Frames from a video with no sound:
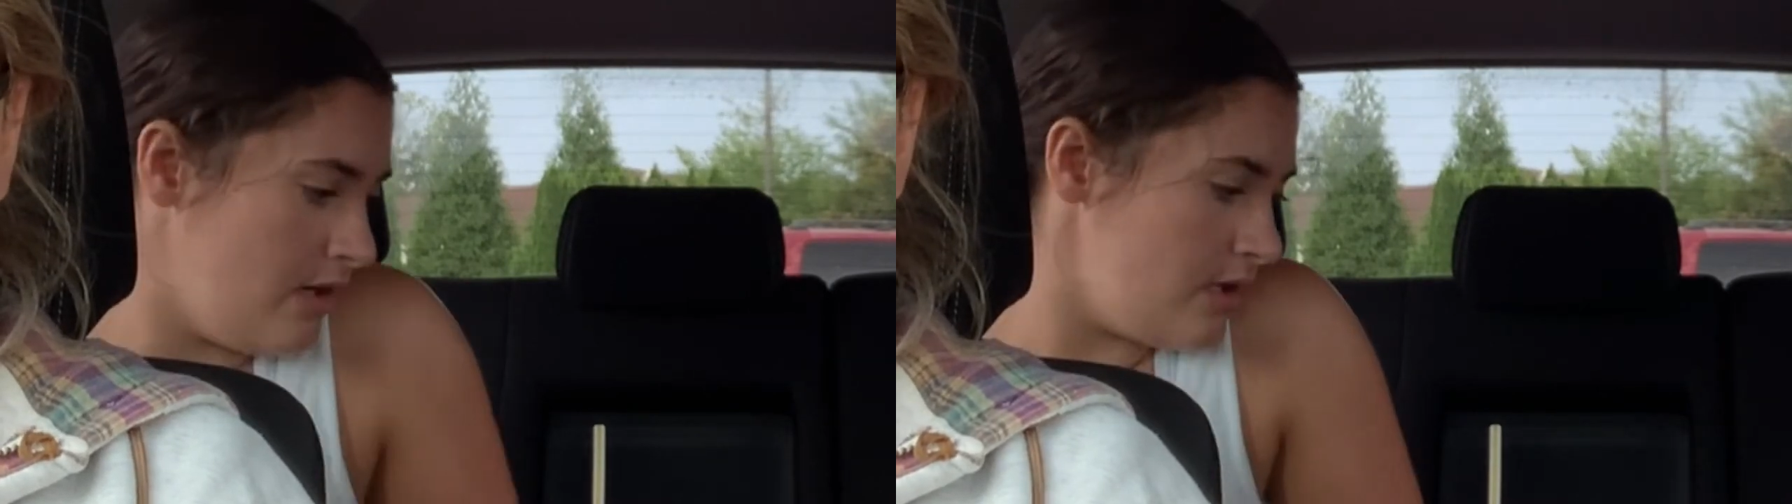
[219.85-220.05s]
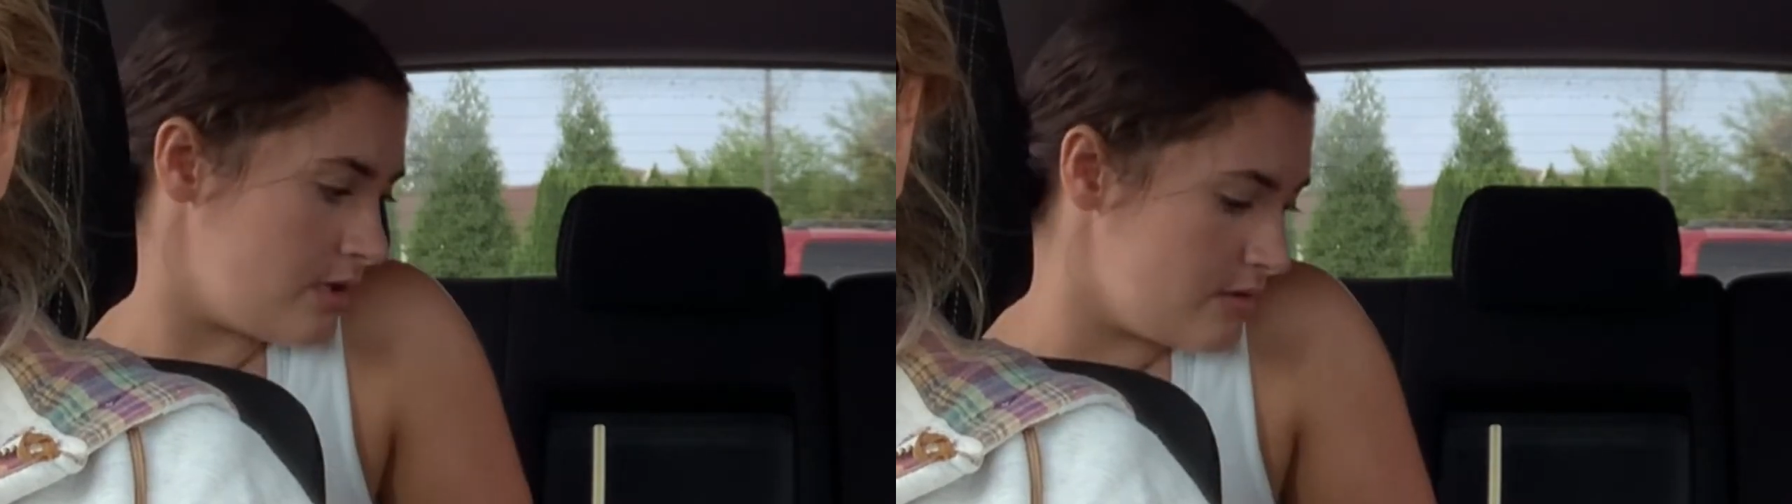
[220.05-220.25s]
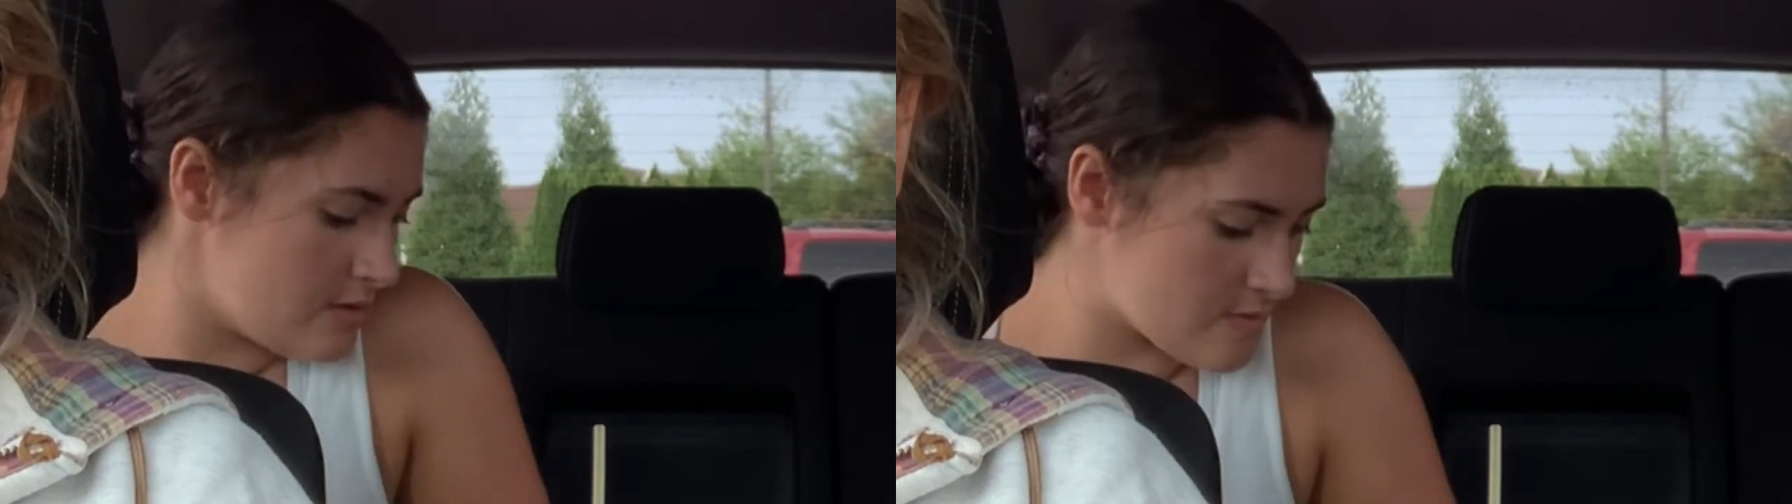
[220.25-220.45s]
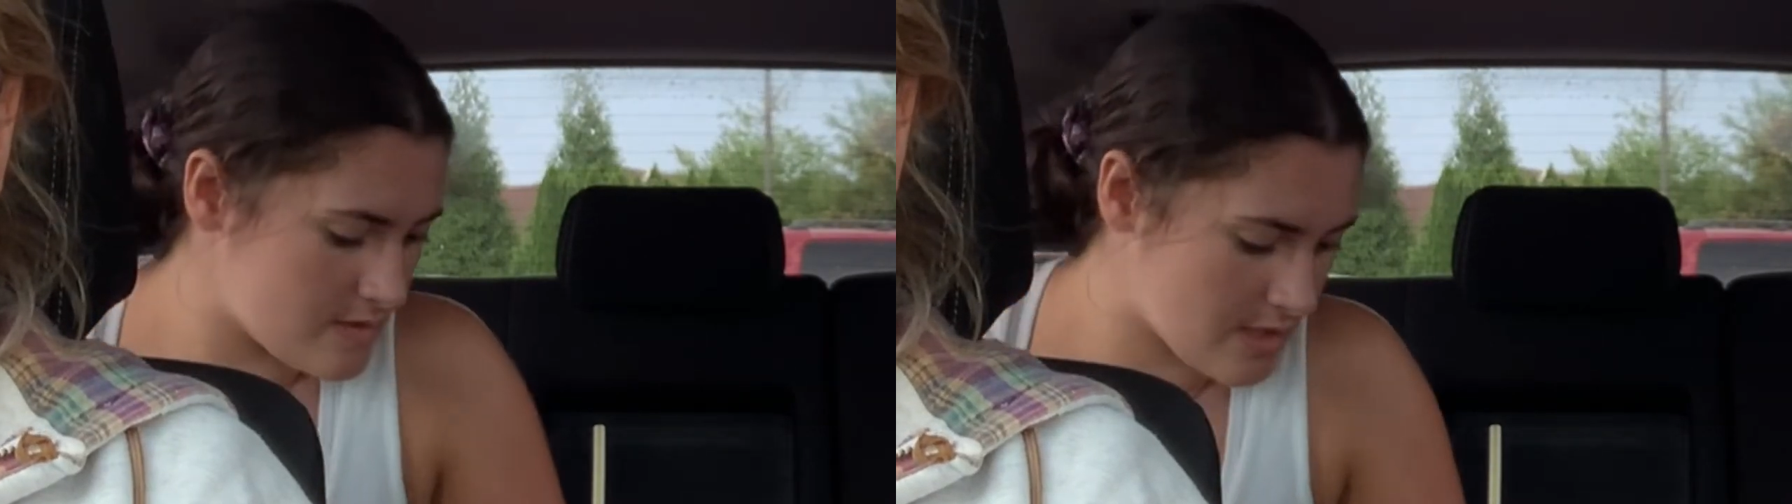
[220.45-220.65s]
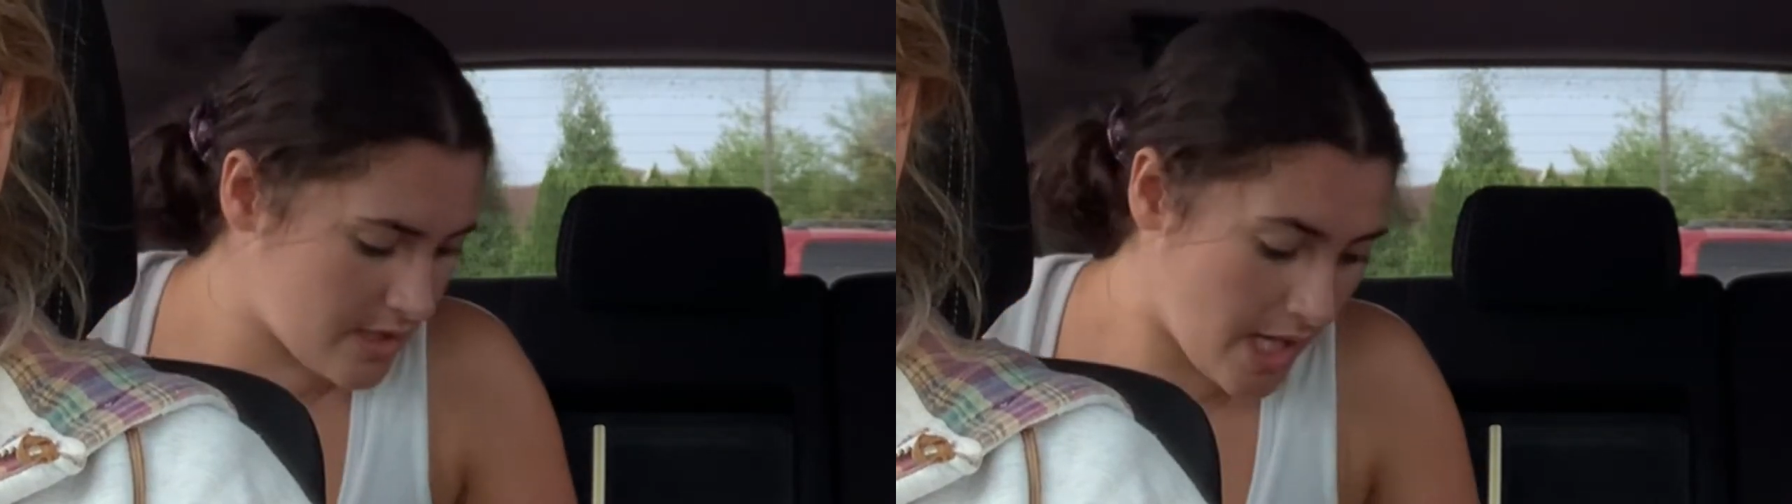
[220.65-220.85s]
Oh, you need sweet
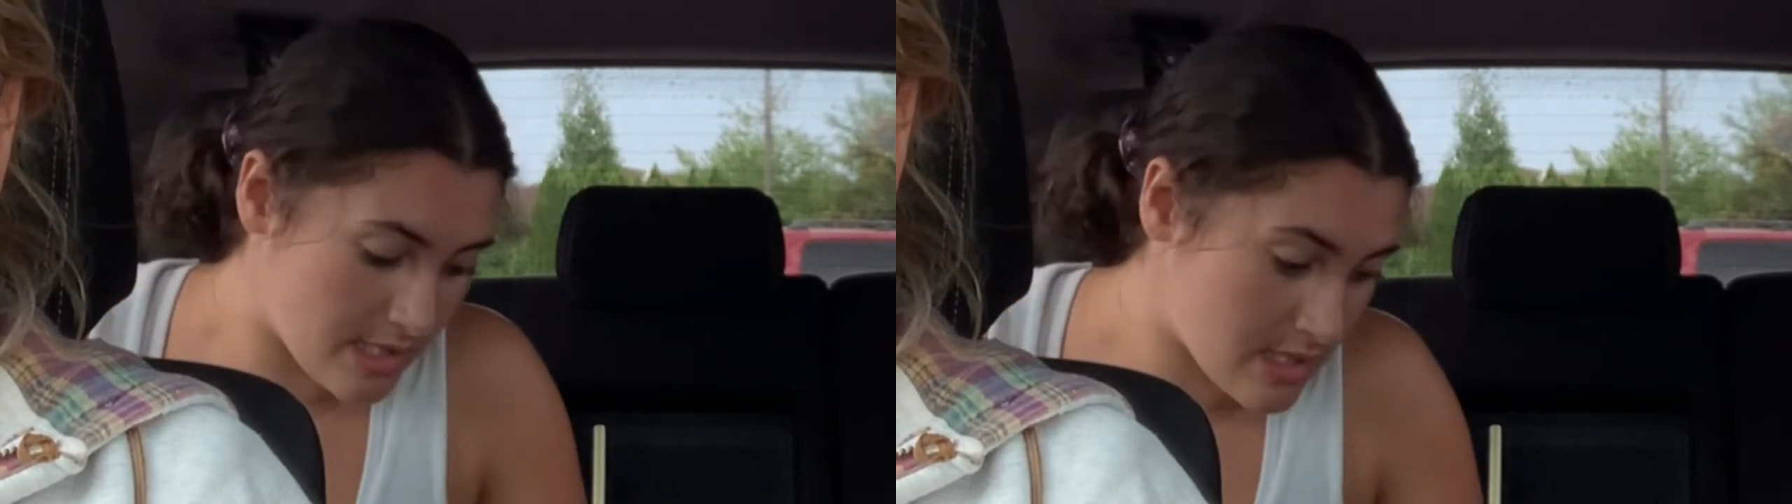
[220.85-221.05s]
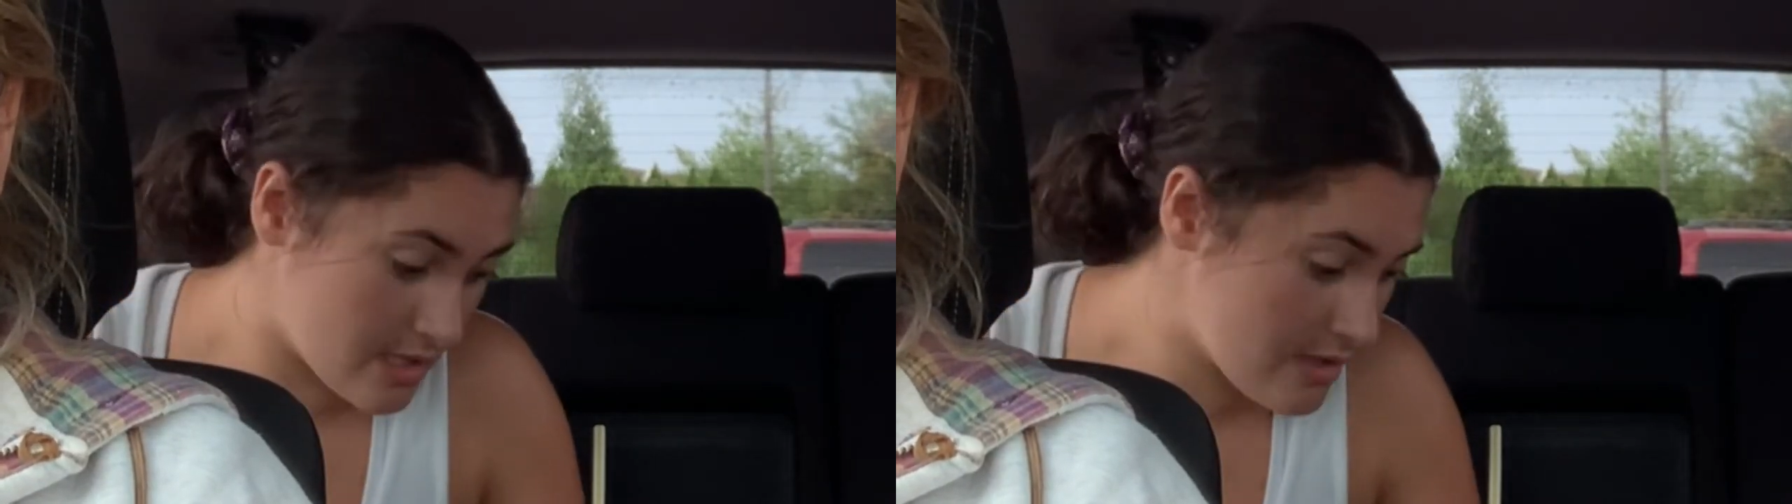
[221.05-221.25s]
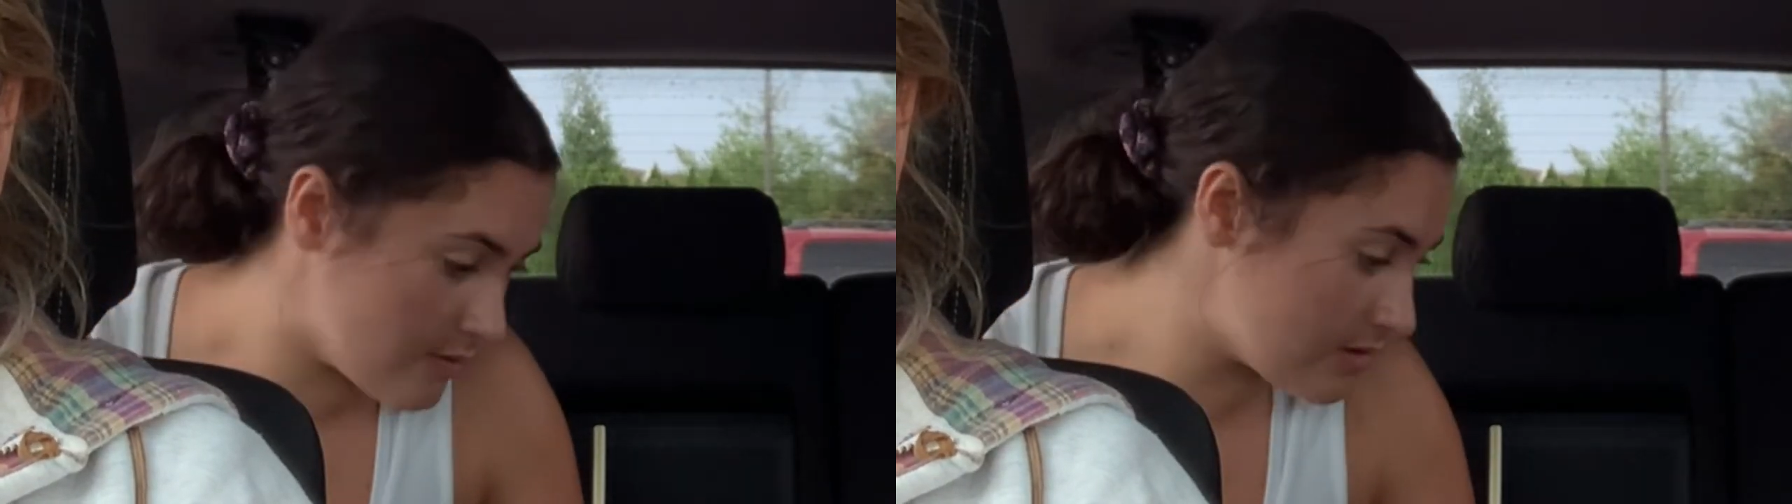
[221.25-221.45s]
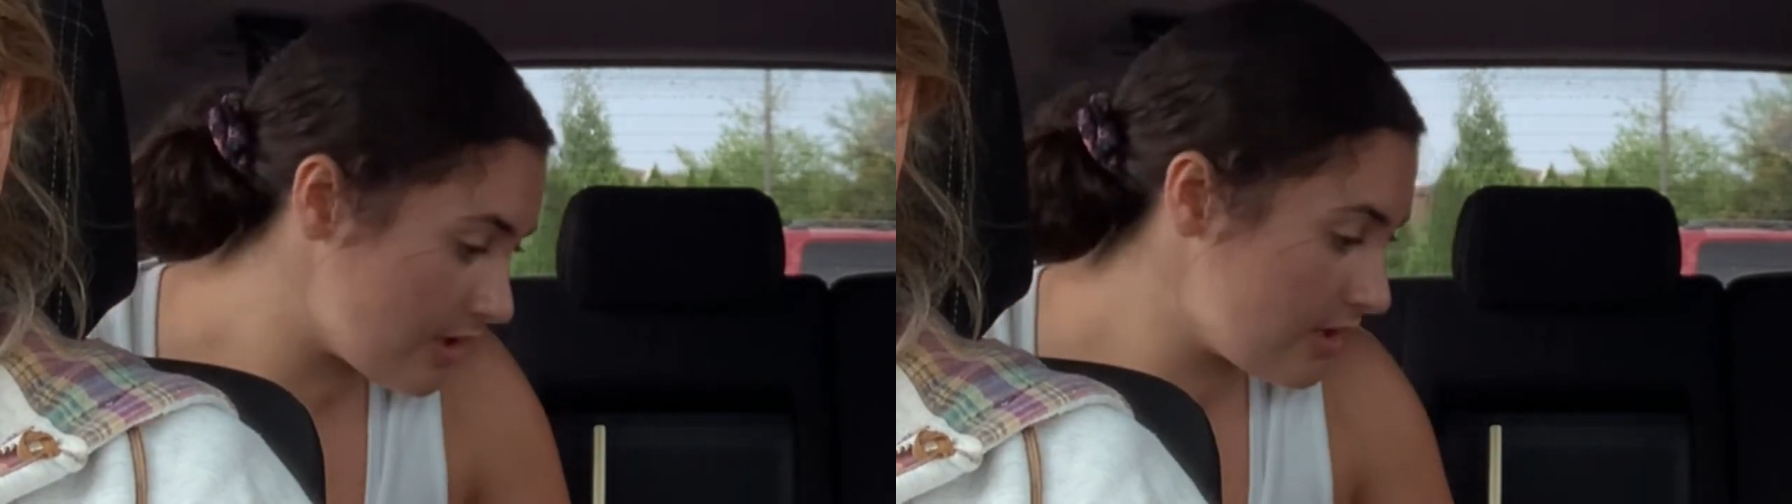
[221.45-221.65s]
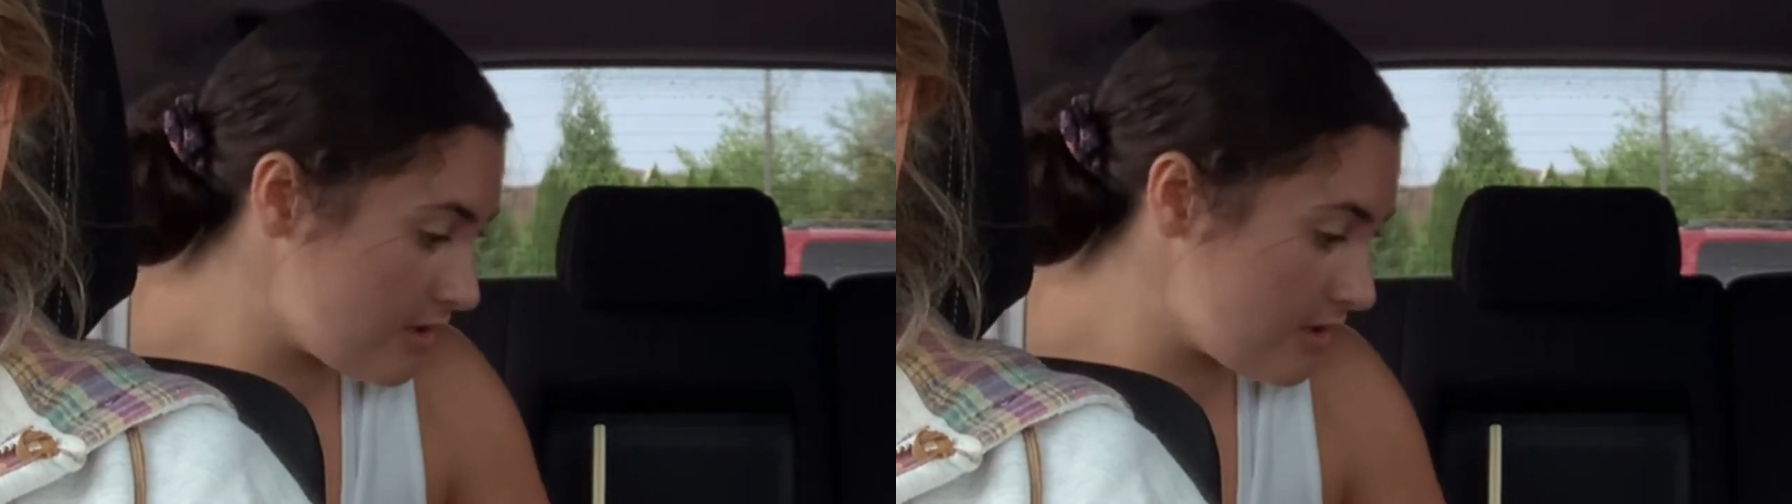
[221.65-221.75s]
and sour? Yes, I do. Thank